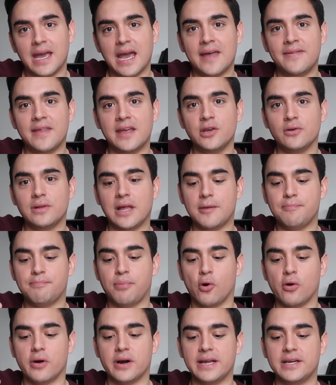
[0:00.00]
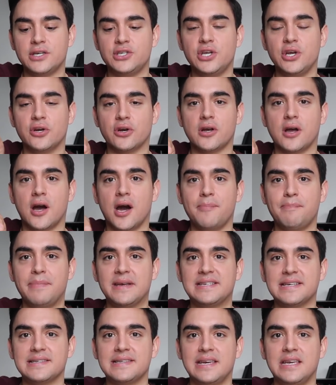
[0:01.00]
And then you like pour it into your cup.
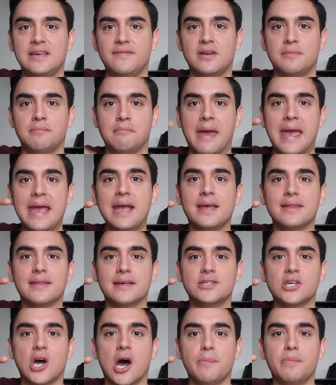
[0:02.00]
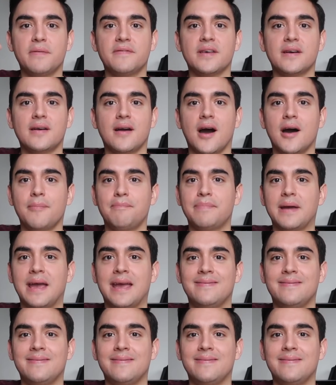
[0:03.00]
It doesn't even make the top of the cup